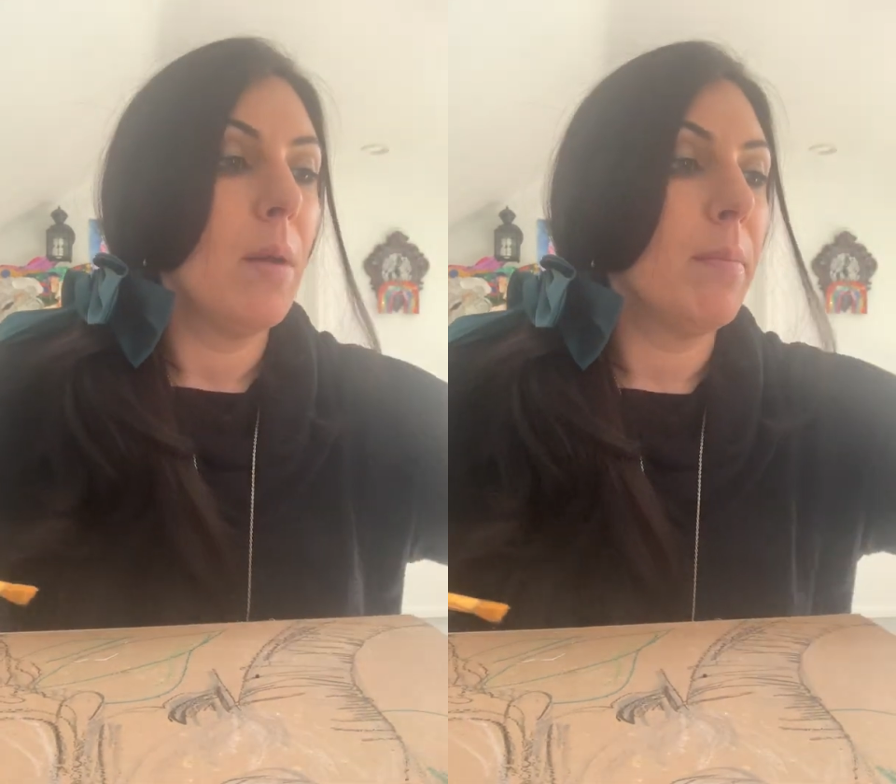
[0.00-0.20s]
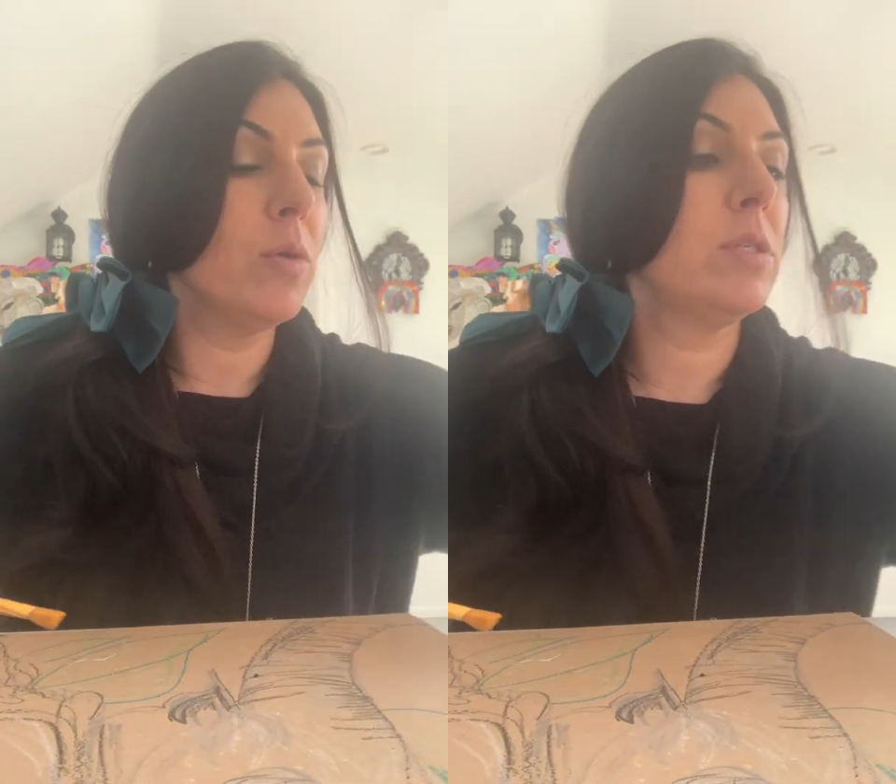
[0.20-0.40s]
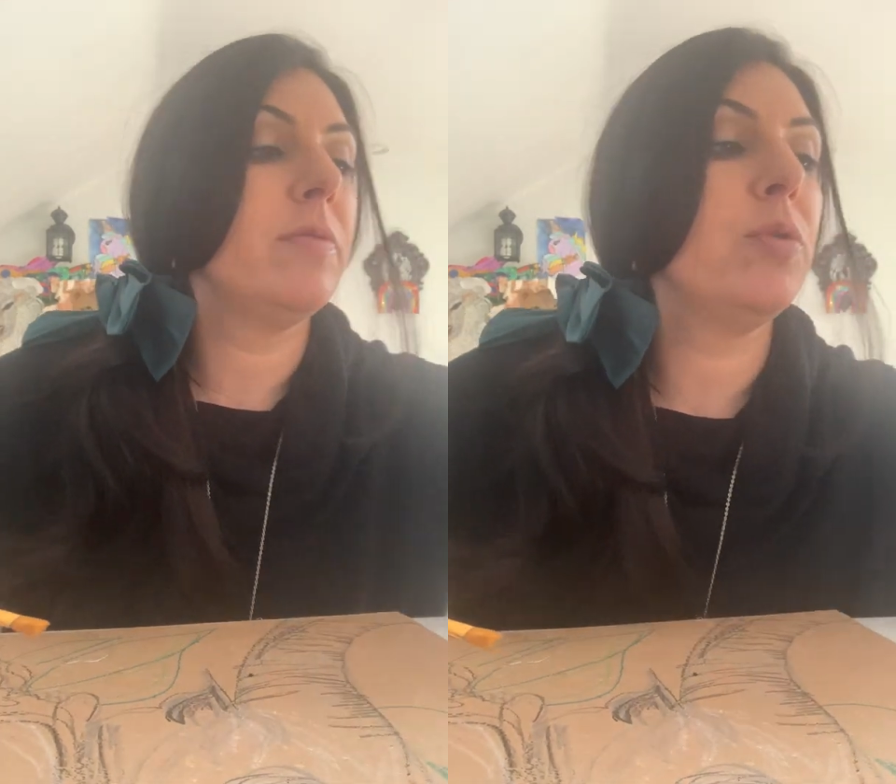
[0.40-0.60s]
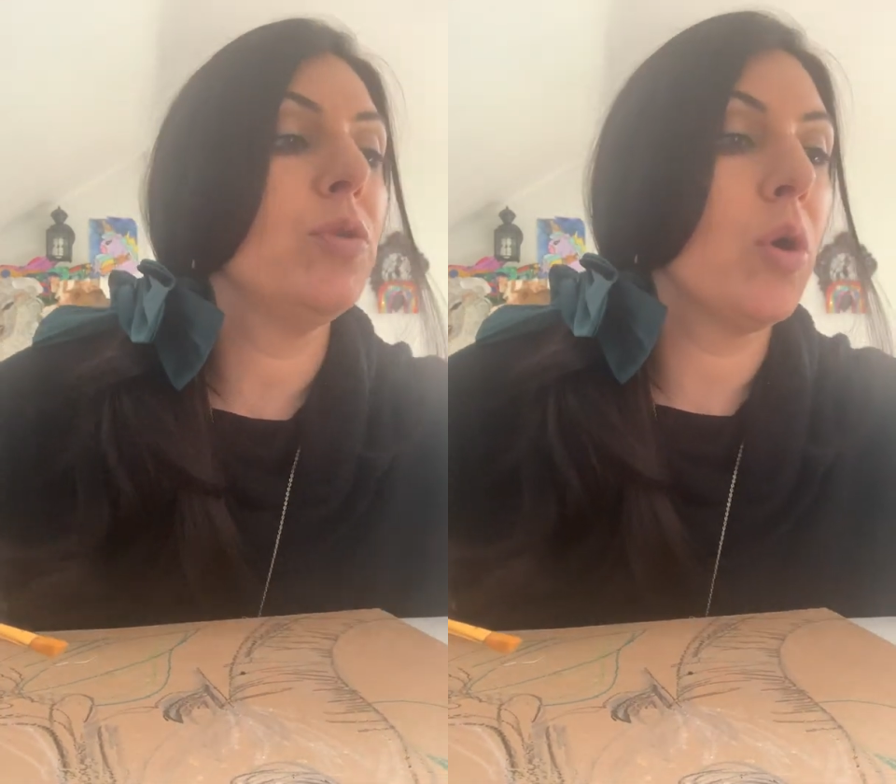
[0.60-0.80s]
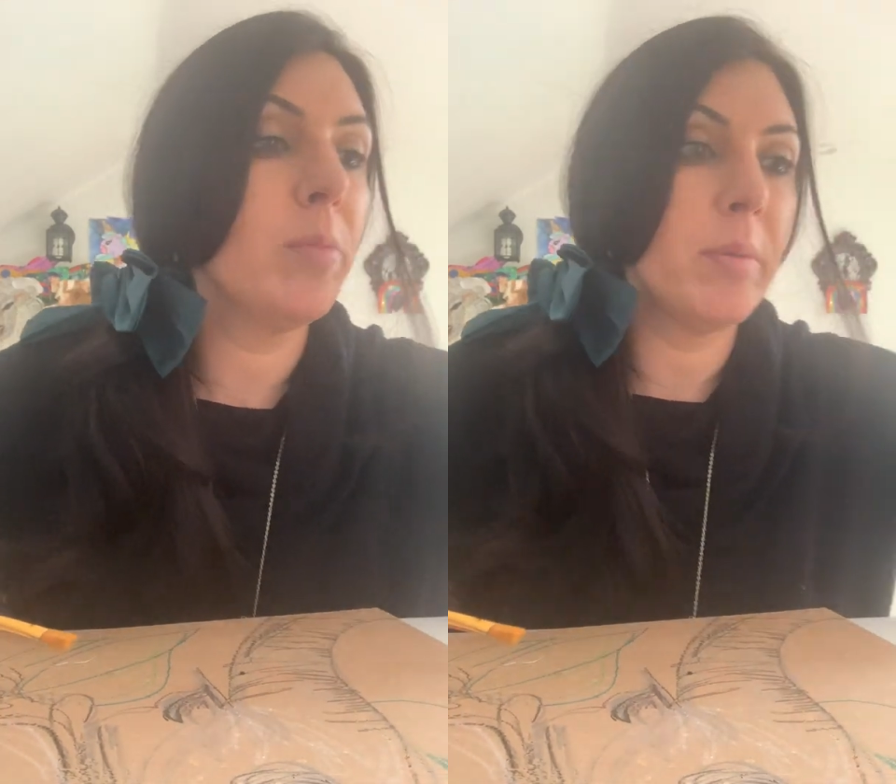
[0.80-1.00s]
most of you
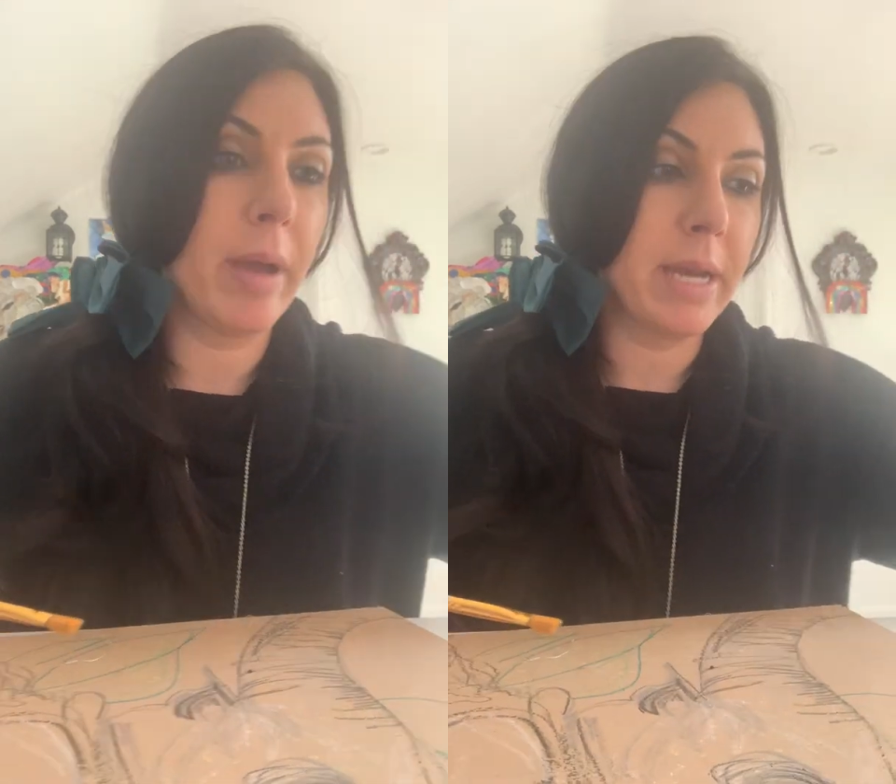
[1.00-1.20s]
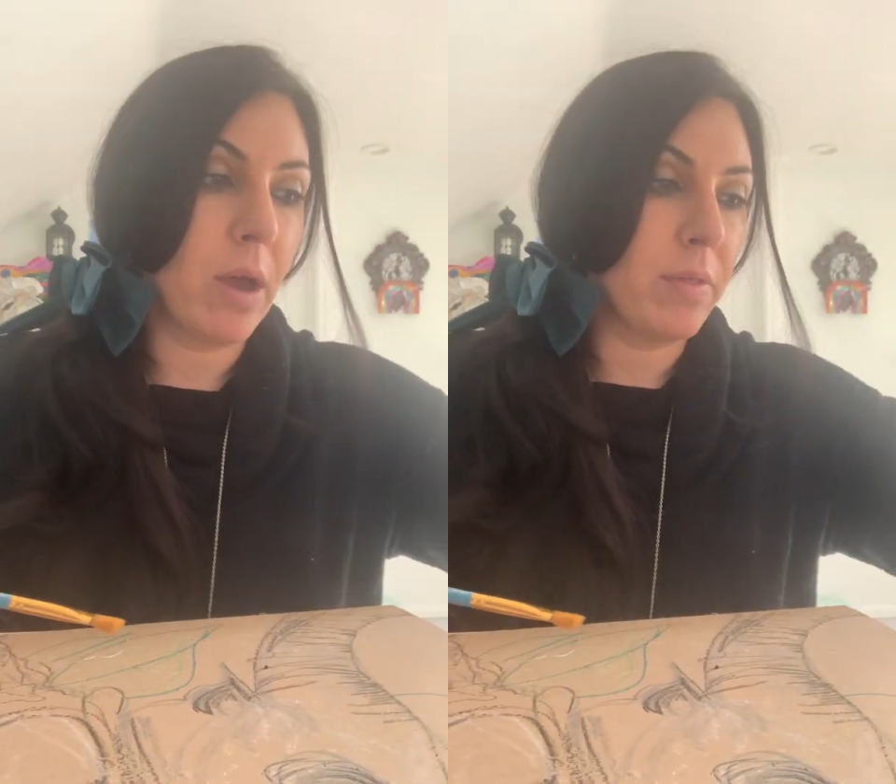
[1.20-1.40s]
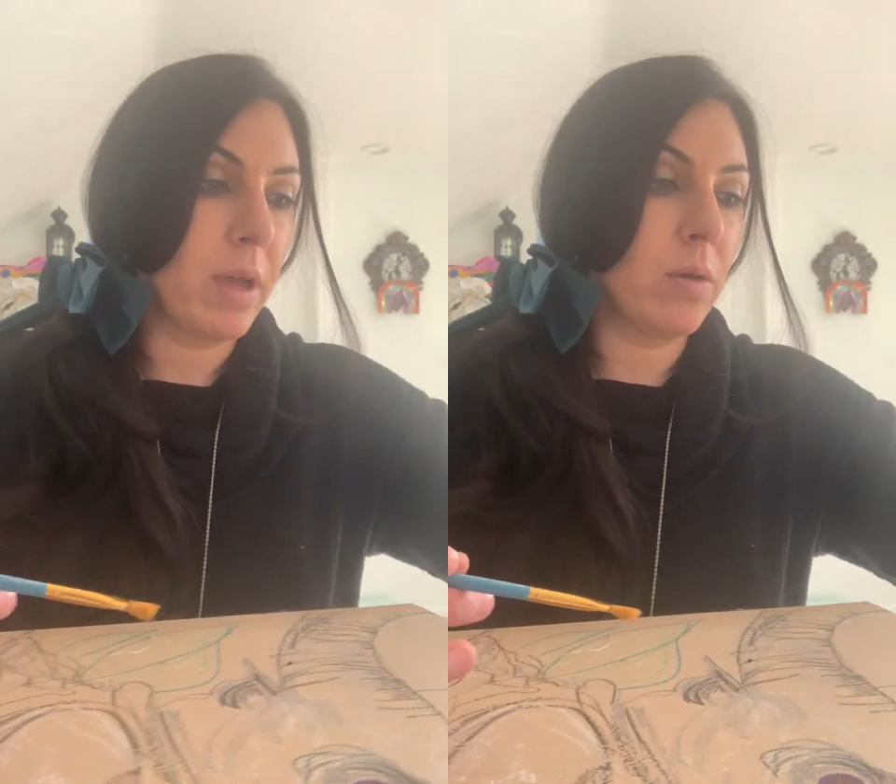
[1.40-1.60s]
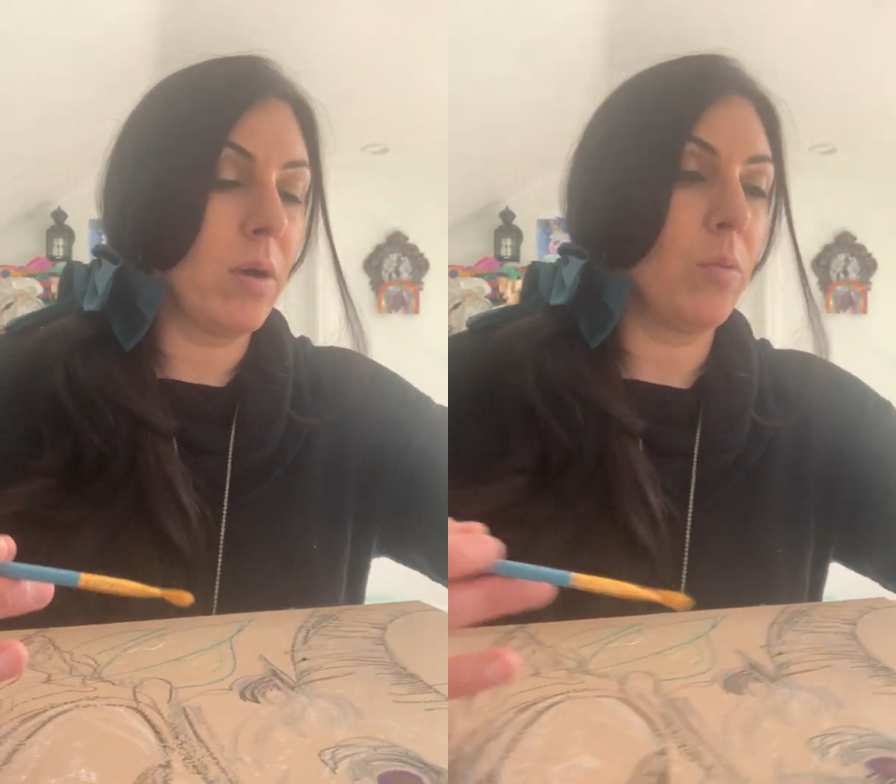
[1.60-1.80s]
know me by now that